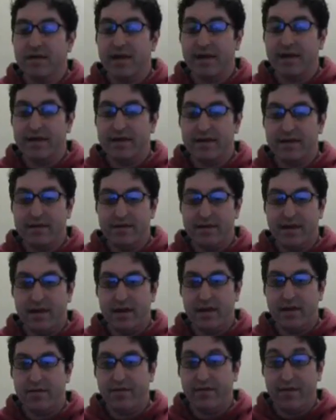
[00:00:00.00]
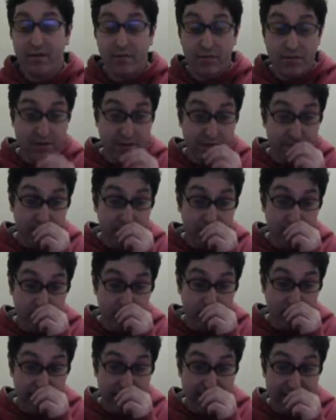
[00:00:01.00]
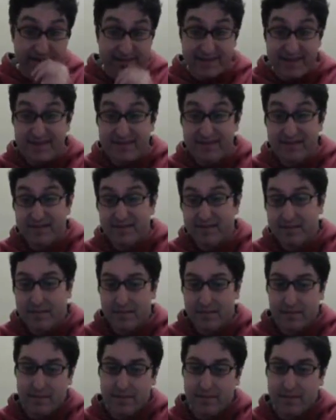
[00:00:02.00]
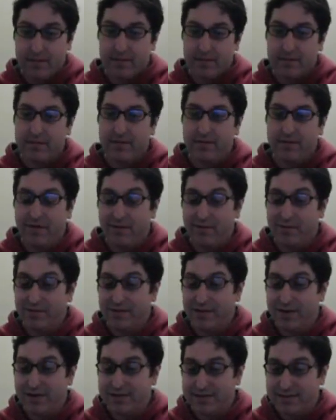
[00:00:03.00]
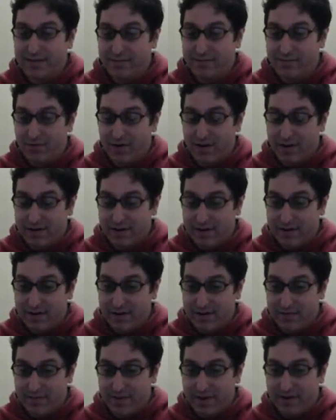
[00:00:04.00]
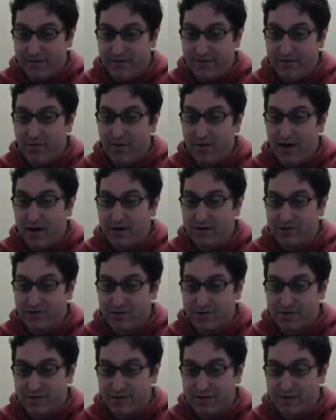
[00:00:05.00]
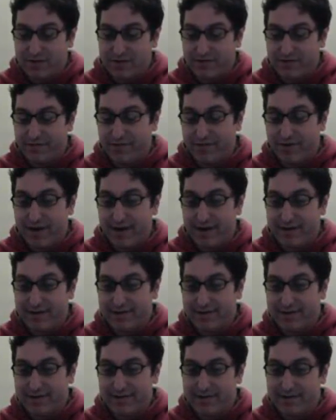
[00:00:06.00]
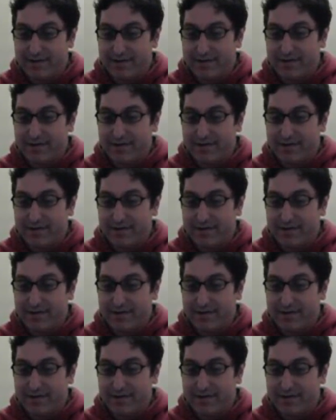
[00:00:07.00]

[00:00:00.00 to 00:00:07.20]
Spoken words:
Okay, if I want to pull 19, if I want 19 more, I'd need about 400, 380.